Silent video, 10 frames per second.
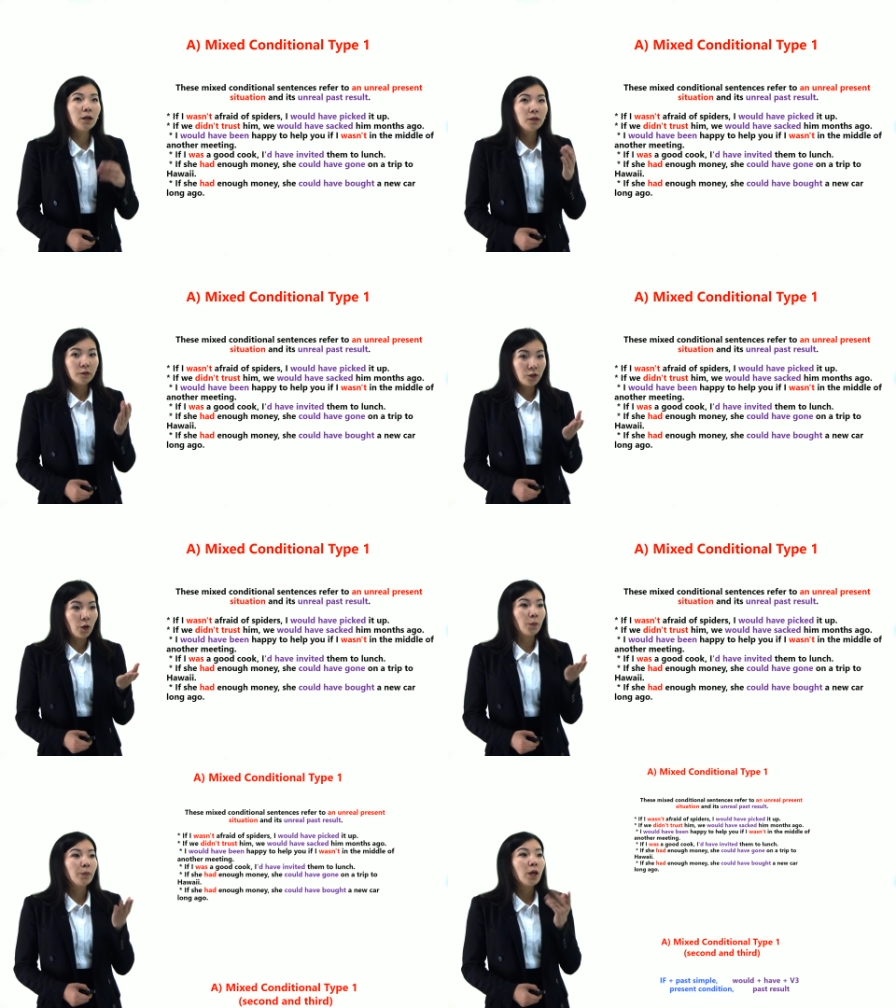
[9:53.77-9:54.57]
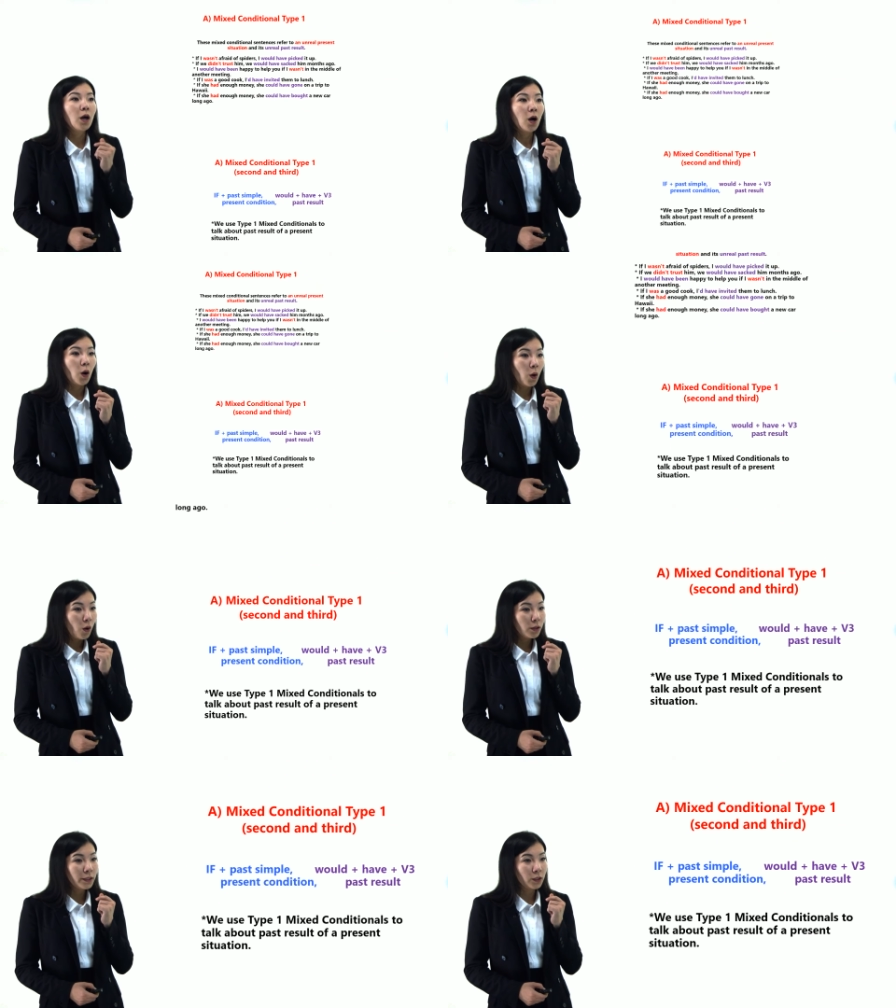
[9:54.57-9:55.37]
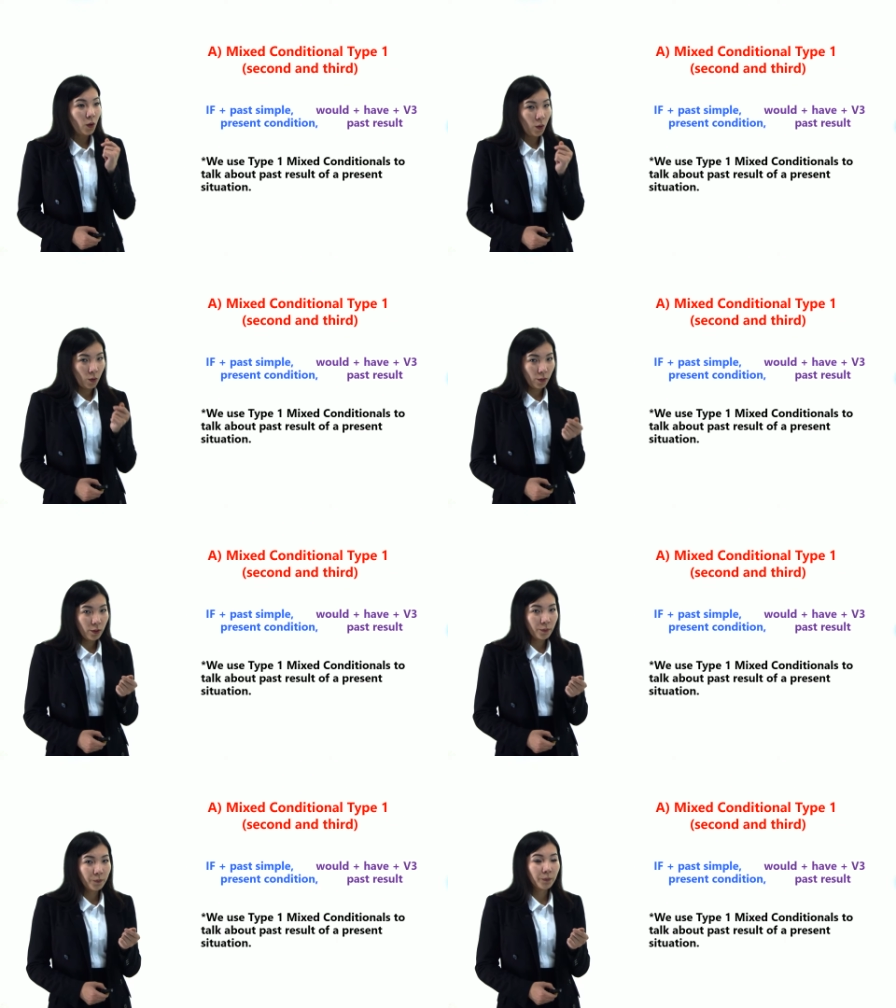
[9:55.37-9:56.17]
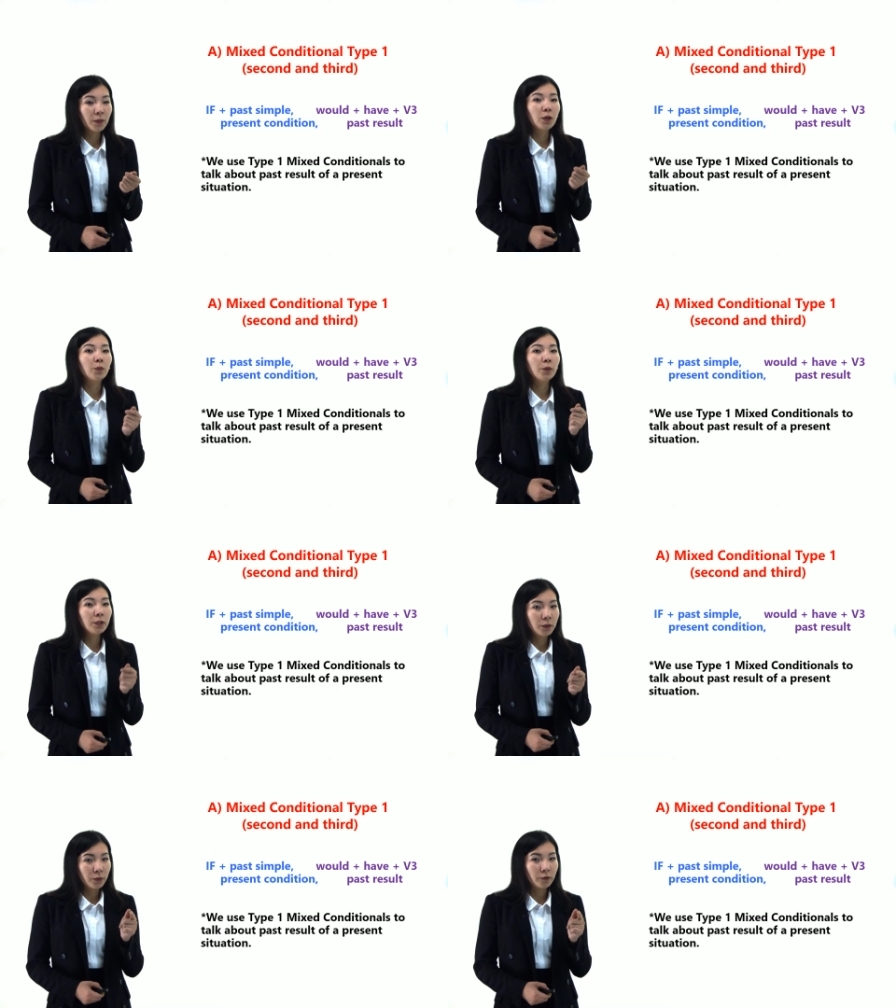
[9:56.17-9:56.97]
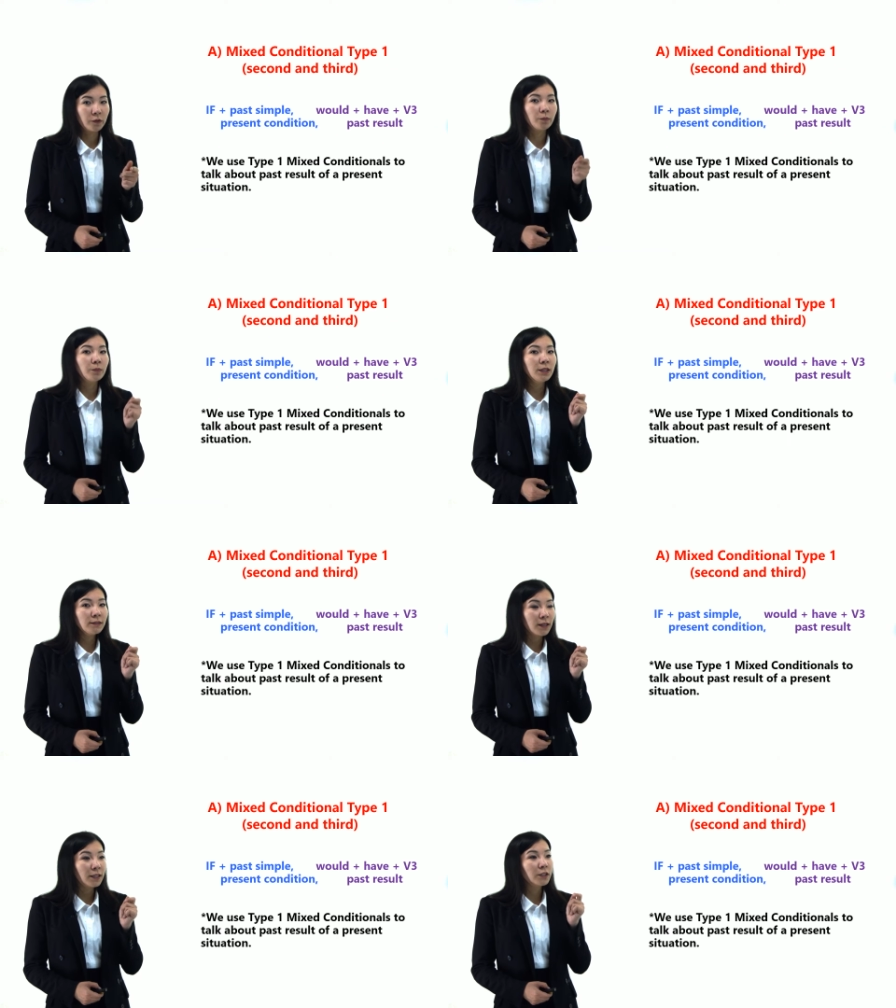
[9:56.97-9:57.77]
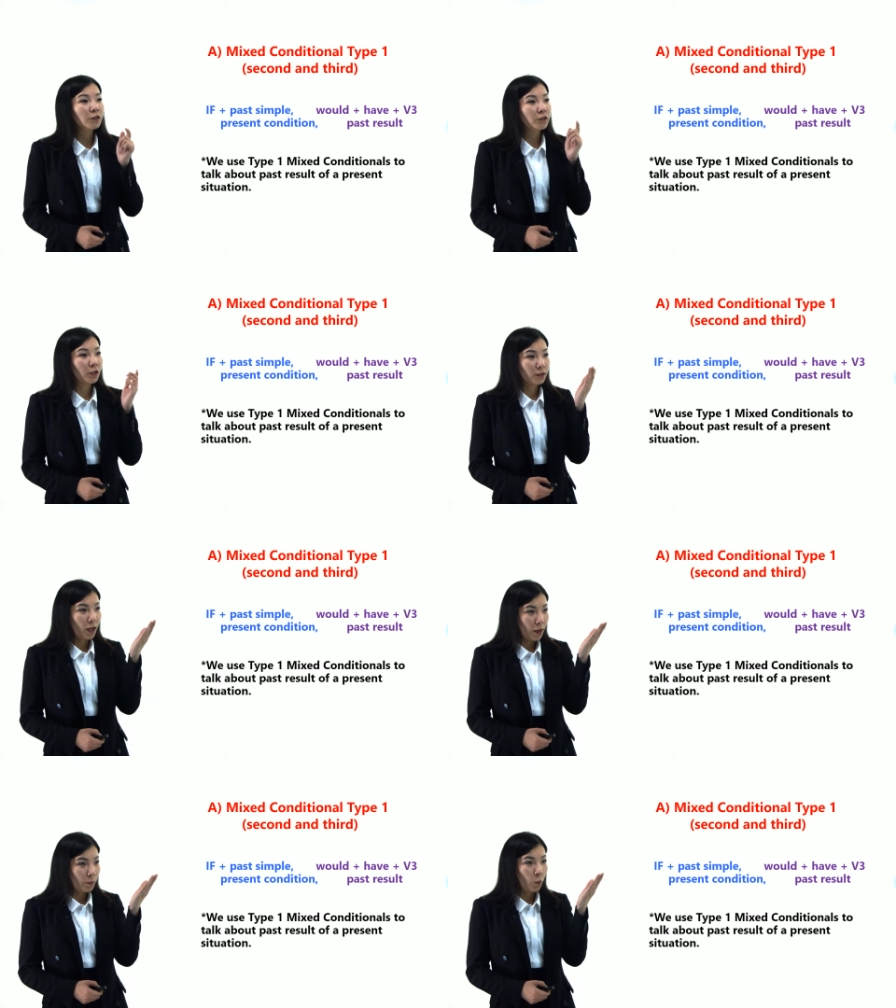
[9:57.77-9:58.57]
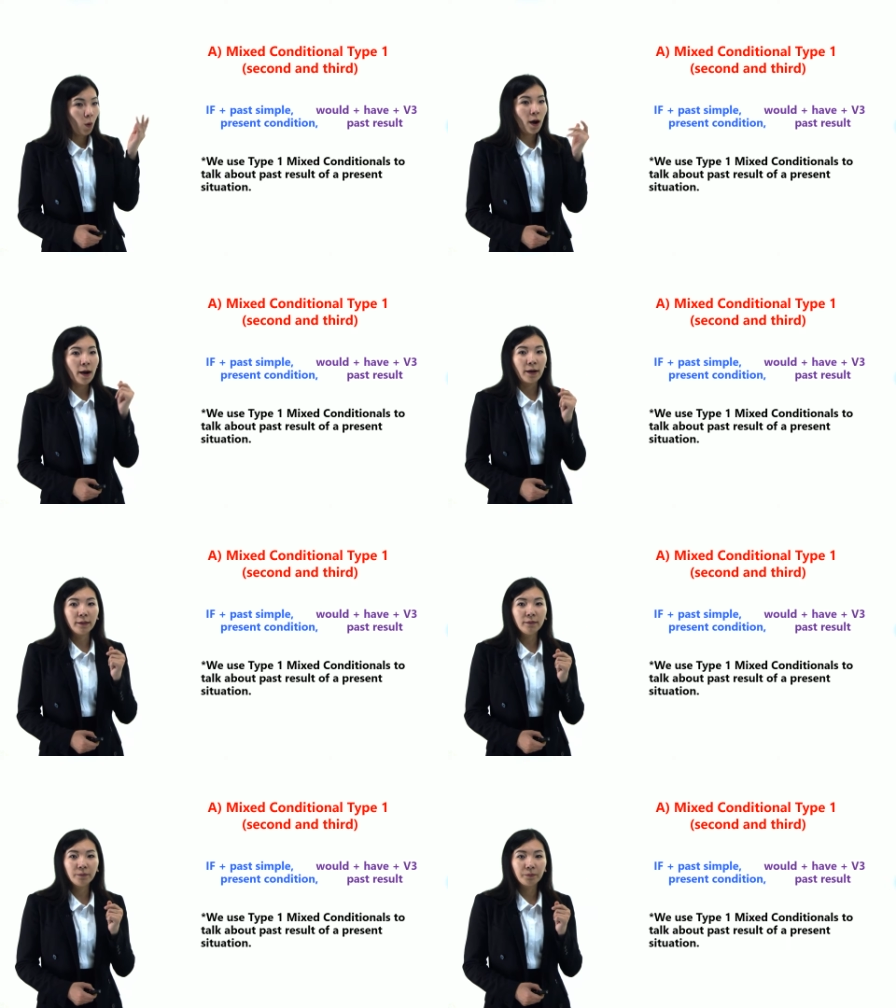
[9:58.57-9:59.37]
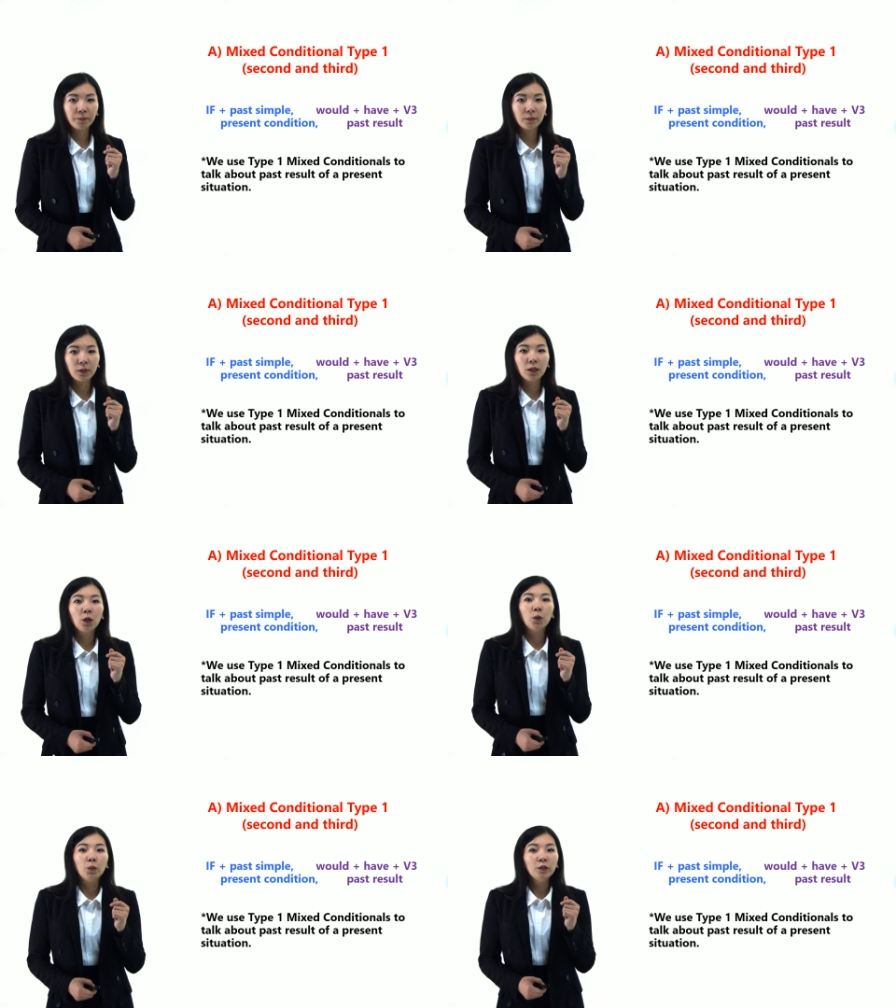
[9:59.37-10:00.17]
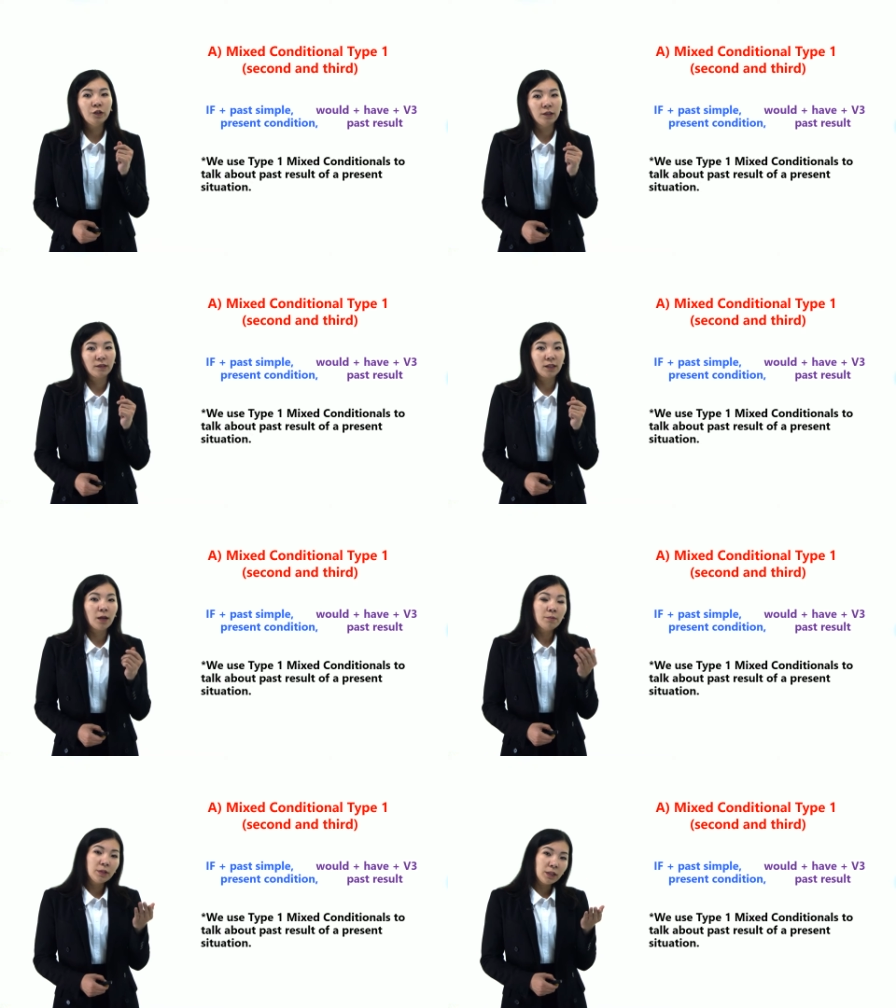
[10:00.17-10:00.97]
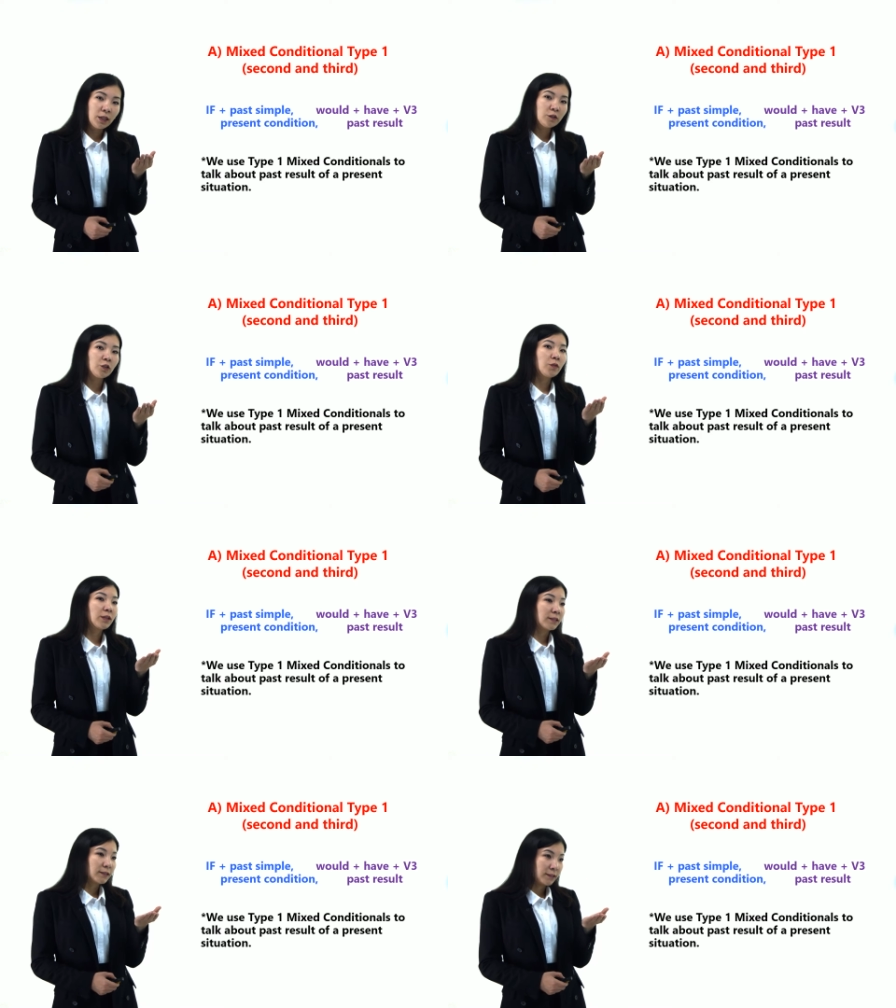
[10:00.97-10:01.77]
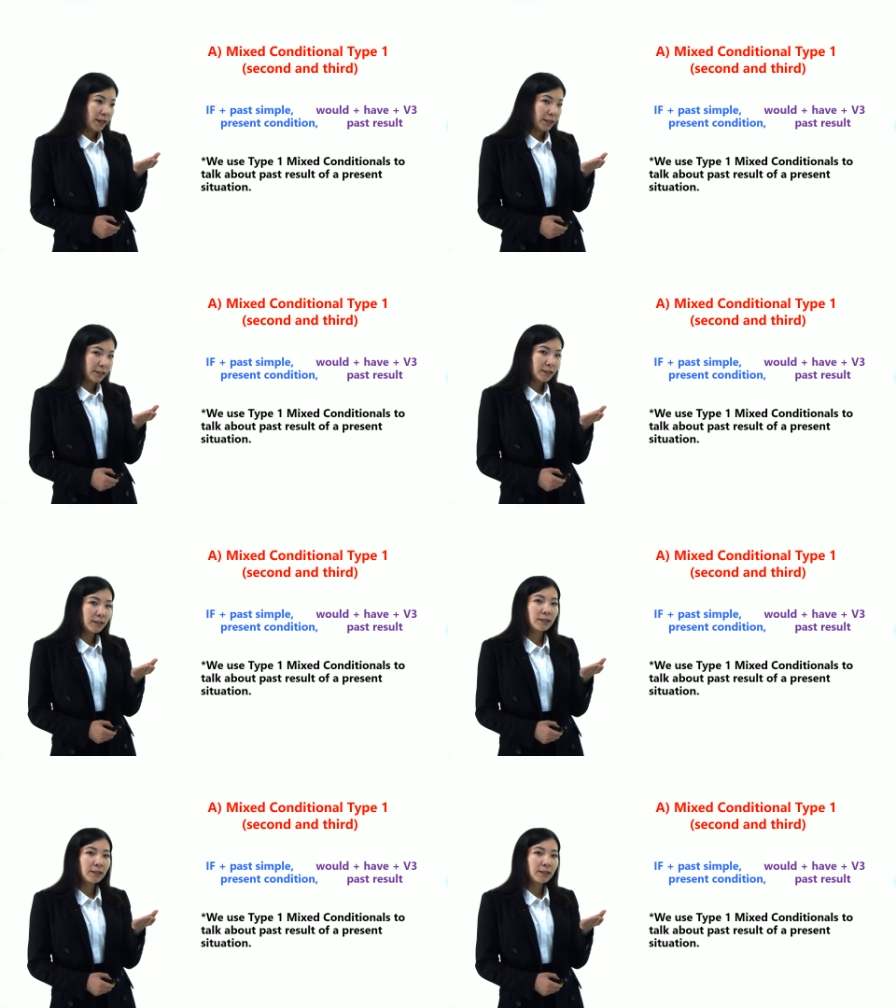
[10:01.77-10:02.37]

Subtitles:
So, all in all, we use mixed conditional type 1 which is combination of the second